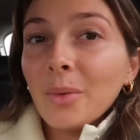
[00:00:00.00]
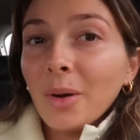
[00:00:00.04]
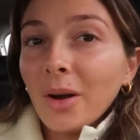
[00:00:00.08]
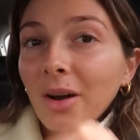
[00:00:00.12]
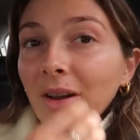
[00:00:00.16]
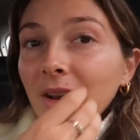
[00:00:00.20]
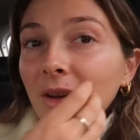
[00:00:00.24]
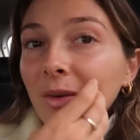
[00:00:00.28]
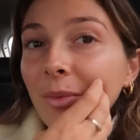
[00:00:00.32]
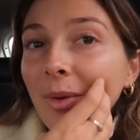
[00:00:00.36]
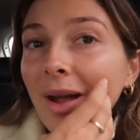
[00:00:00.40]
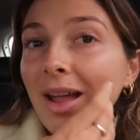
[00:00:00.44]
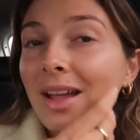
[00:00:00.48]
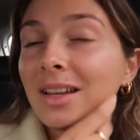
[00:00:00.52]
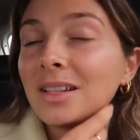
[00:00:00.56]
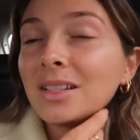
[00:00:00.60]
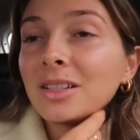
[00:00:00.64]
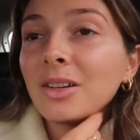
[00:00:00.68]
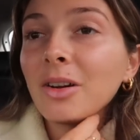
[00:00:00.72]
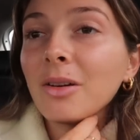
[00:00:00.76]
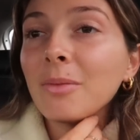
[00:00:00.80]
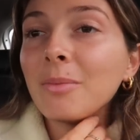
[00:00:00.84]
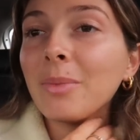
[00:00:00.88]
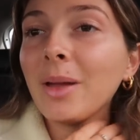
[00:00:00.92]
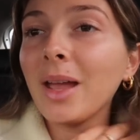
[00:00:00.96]
We're on our way to
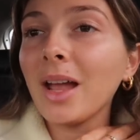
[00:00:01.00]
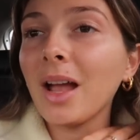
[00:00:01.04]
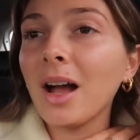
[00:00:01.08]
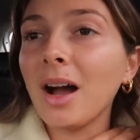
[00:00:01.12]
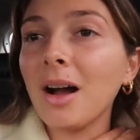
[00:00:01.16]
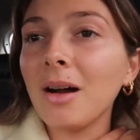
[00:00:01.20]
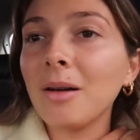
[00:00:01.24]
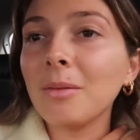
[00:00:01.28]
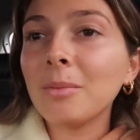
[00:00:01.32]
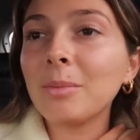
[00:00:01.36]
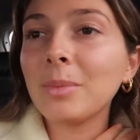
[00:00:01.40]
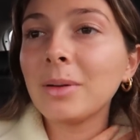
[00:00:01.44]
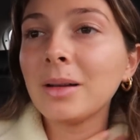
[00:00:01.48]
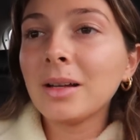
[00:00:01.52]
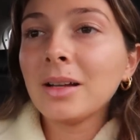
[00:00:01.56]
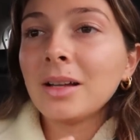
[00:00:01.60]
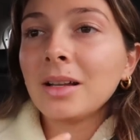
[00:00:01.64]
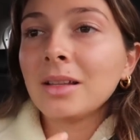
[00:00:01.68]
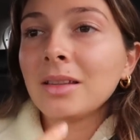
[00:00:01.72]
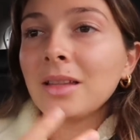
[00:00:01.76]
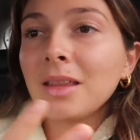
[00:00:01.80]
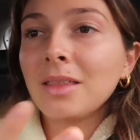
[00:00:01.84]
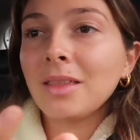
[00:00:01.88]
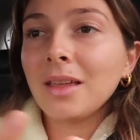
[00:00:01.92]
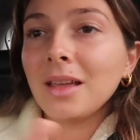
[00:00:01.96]
go and pick up
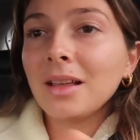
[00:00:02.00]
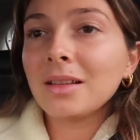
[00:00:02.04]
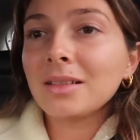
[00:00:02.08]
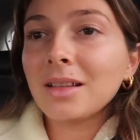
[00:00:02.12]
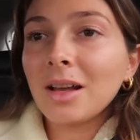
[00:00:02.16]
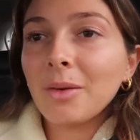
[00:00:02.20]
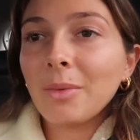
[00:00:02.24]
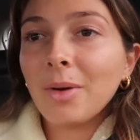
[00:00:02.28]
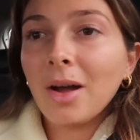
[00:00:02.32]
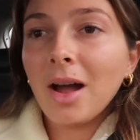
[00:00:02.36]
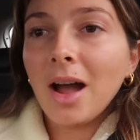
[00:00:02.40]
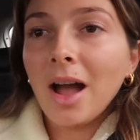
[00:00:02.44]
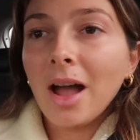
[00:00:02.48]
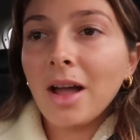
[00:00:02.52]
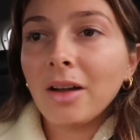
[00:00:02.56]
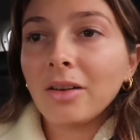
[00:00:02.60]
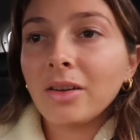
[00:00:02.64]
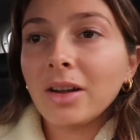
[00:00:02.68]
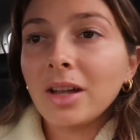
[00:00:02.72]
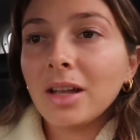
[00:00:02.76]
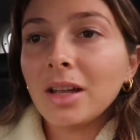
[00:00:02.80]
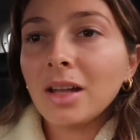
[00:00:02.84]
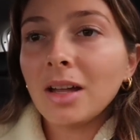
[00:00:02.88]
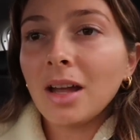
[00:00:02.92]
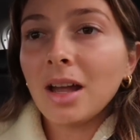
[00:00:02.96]
things that we're
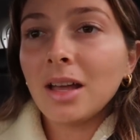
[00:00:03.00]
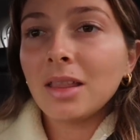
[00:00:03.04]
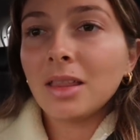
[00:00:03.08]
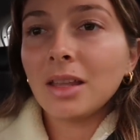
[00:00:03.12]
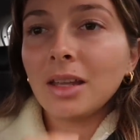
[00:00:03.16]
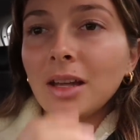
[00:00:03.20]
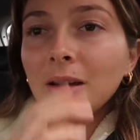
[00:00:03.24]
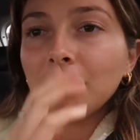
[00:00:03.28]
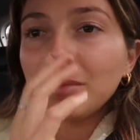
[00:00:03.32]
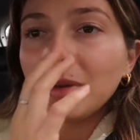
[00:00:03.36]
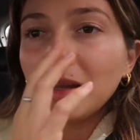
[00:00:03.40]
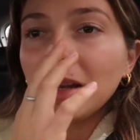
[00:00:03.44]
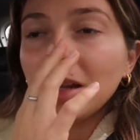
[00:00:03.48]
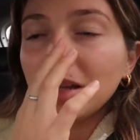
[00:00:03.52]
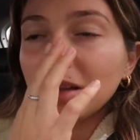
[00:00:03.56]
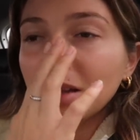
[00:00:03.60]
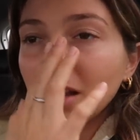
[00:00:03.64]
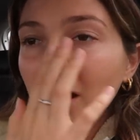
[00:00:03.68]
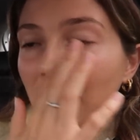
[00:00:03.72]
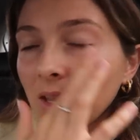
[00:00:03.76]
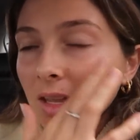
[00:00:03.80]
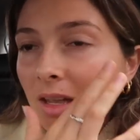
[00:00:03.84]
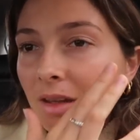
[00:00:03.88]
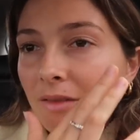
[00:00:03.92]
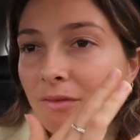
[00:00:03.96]
hiring. I think I'm getting
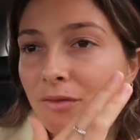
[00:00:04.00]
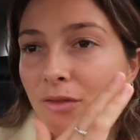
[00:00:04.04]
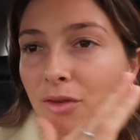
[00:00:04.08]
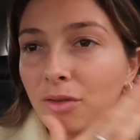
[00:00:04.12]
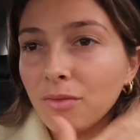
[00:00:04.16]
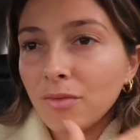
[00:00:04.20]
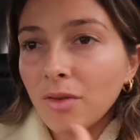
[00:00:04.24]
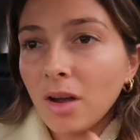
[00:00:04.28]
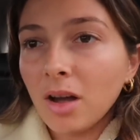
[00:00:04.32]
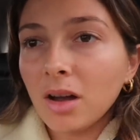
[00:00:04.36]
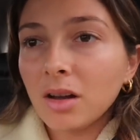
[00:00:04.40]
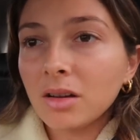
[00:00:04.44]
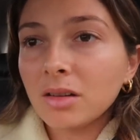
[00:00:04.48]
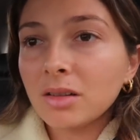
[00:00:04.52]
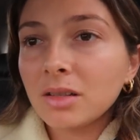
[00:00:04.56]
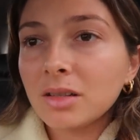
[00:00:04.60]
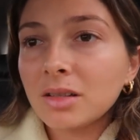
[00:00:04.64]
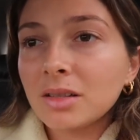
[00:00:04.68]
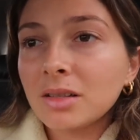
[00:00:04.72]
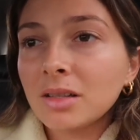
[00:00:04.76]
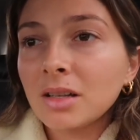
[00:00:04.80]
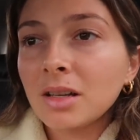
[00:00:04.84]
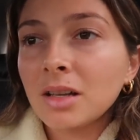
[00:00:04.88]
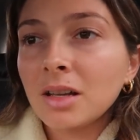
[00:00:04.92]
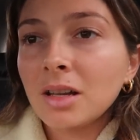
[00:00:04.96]
like a few rugs
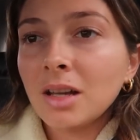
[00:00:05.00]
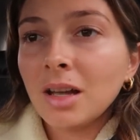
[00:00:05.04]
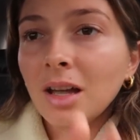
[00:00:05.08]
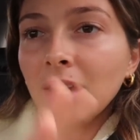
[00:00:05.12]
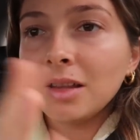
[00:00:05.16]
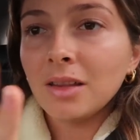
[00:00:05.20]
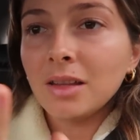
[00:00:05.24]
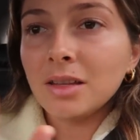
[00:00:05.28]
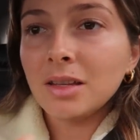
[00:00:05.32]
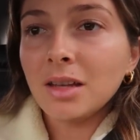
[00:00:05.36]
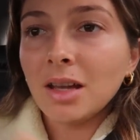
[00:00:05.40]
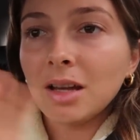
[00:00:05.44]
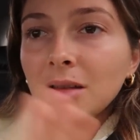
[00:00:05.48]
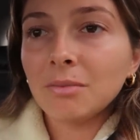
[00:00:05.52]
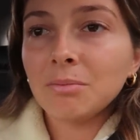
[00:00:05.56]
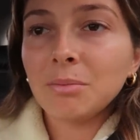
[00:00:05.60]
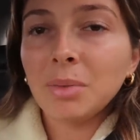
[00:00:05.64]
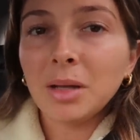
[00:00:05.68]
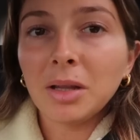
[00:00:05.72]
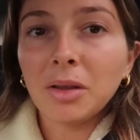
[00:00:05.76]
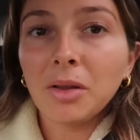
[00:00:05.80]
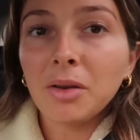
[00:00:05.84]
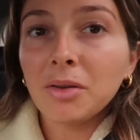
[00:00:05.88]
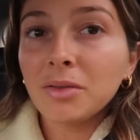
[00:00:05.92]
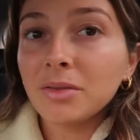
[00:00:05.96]
and then yeah,
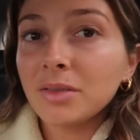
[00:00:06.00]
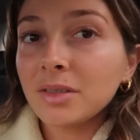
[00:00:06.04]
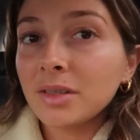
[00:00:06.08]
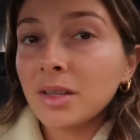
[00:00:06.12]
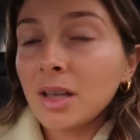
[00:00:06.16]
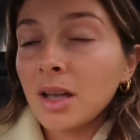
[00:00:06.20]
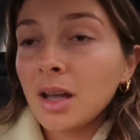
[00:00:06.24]
pillows.